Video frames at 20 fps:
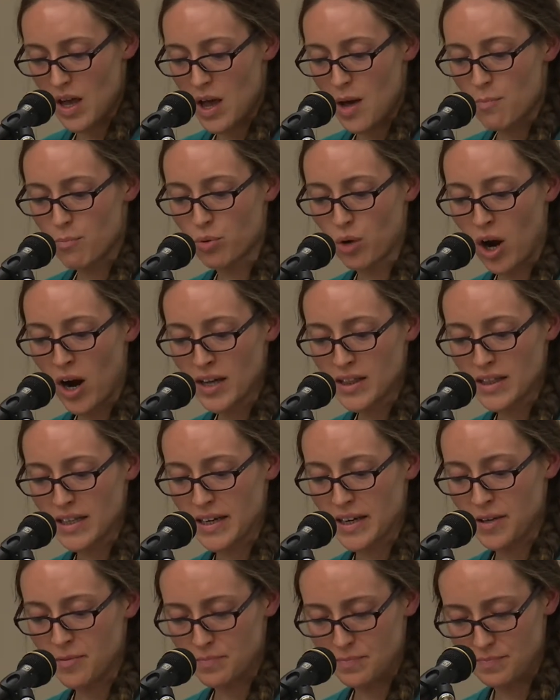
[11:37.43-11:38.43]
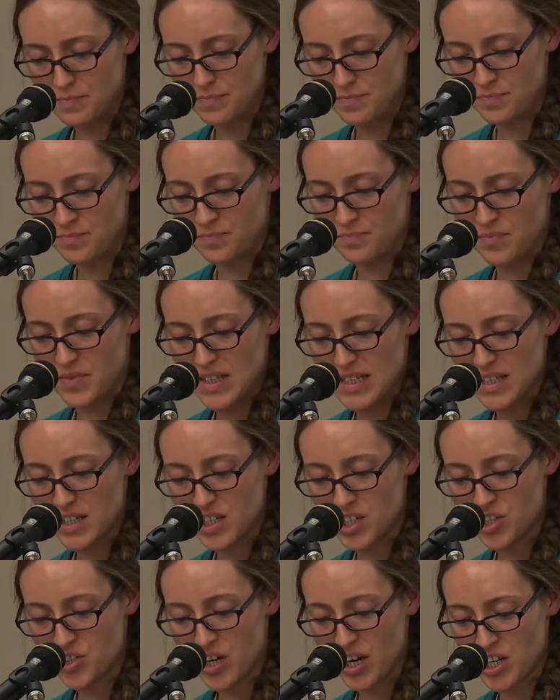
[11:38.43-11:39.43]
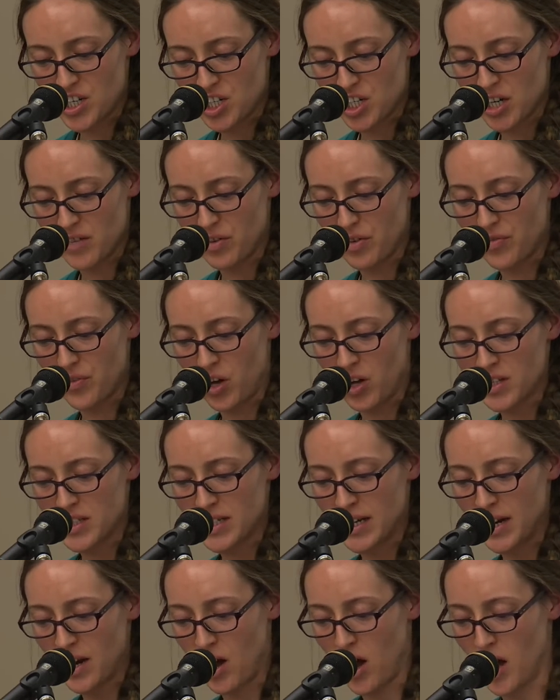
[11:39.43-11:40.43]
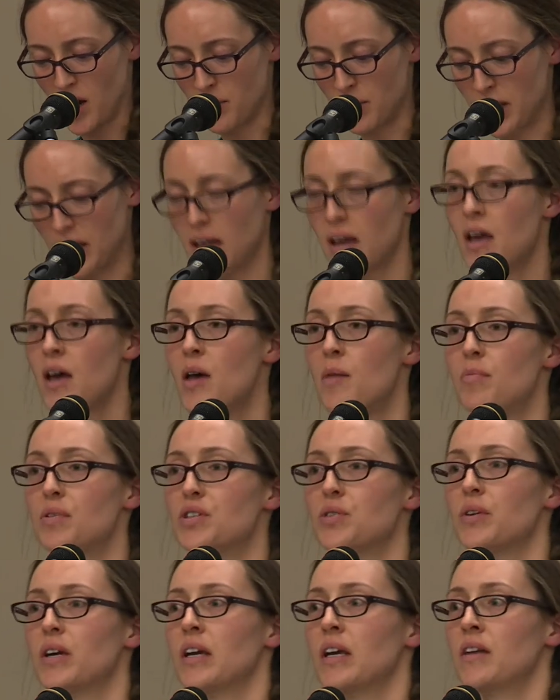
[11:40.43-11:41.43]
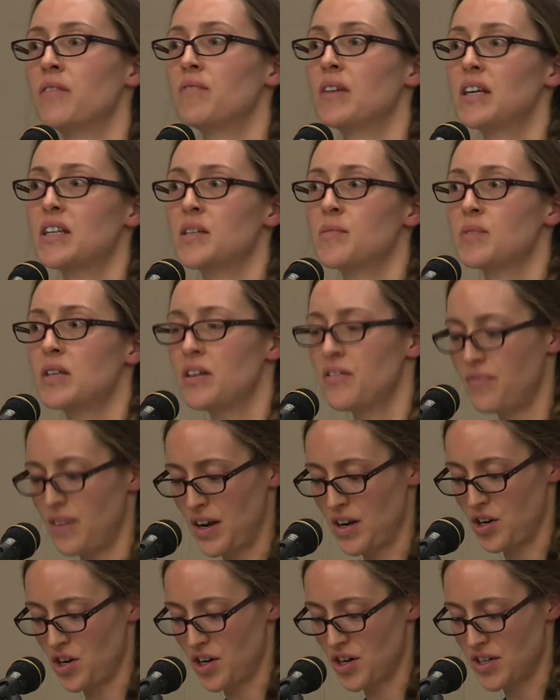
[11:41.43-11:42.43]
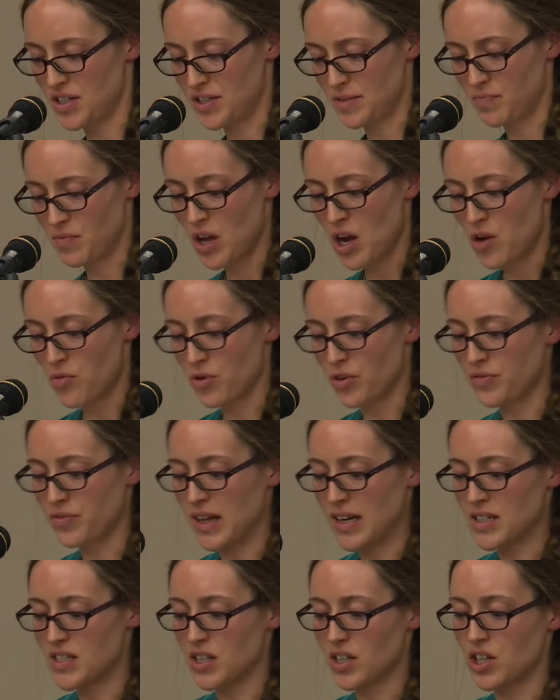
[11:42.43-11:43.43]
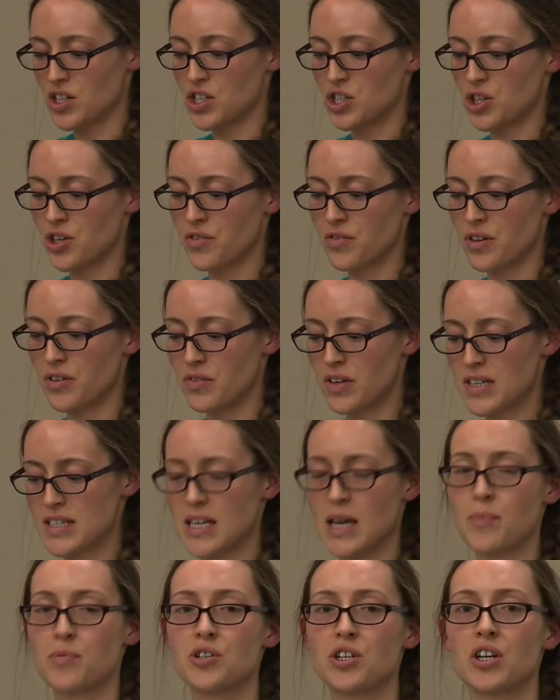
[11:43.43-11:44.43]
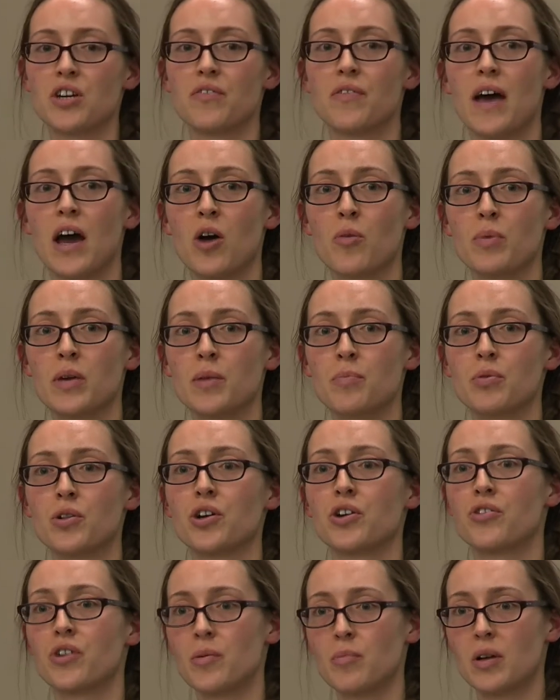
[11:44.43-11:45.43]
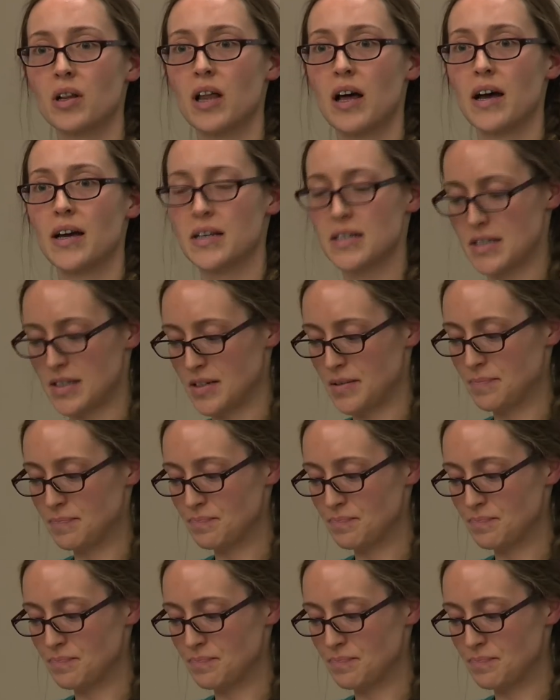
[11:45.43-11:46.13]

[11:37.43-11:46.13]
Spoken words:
Broadly, this construction of a false dichotomy between victims and offenders reflects the conservative conception of how people are criminalized.